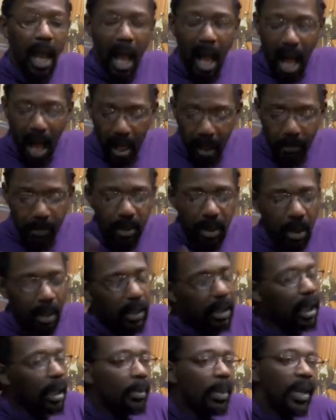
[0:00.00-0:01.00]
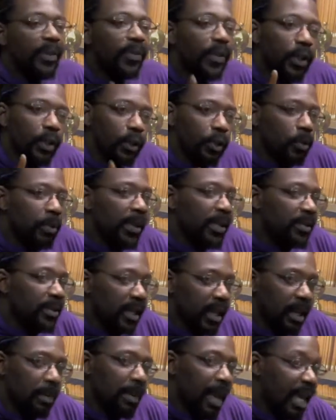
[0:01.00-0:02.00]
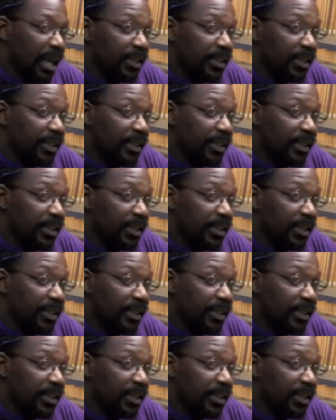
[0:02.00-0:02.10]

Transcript: I'm talking about the newbies getting mad